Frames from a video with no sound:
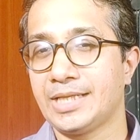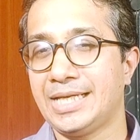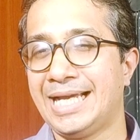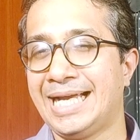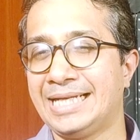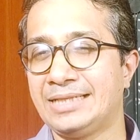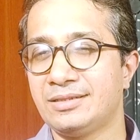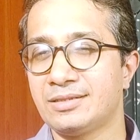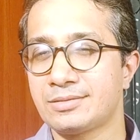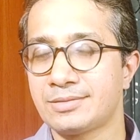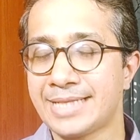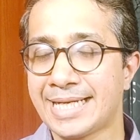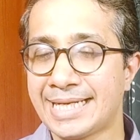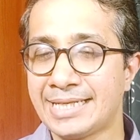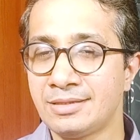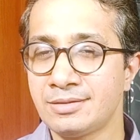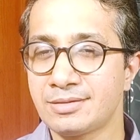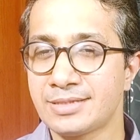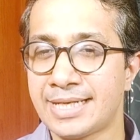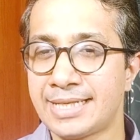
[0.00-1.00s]
And the
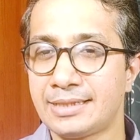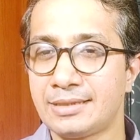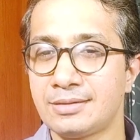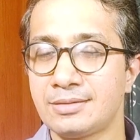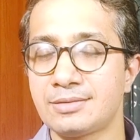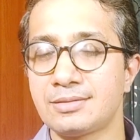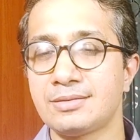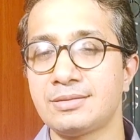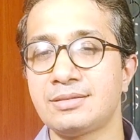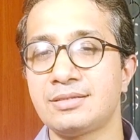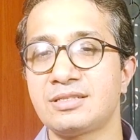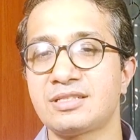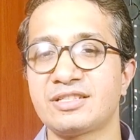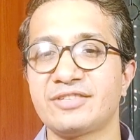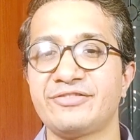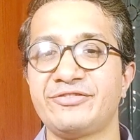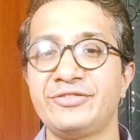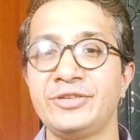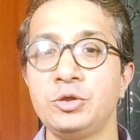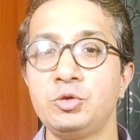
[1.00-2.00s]
second sentence
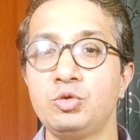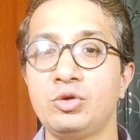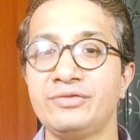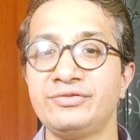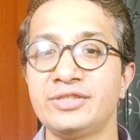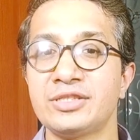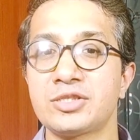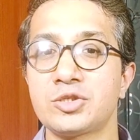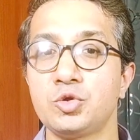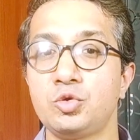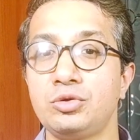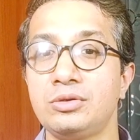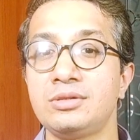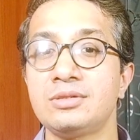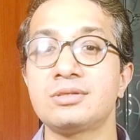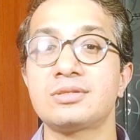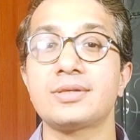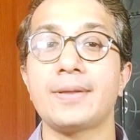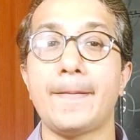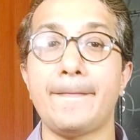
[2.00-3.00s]
is few of the
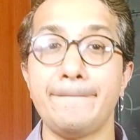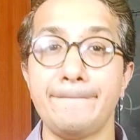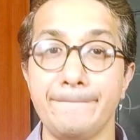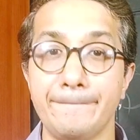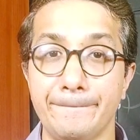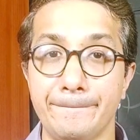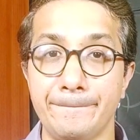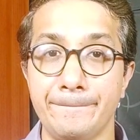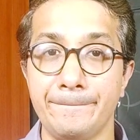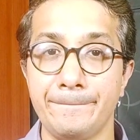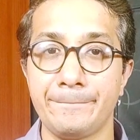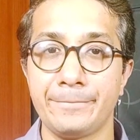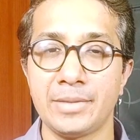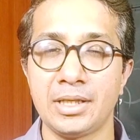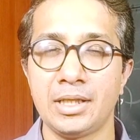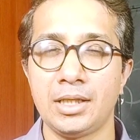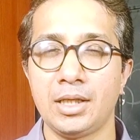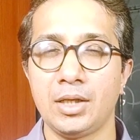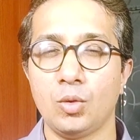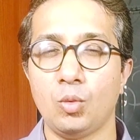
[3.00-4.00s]
students
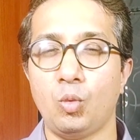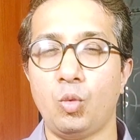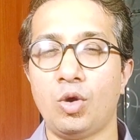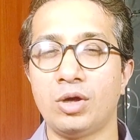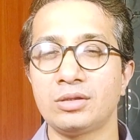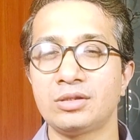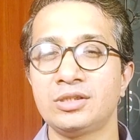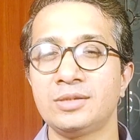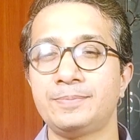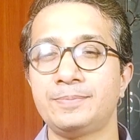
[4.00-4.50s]
what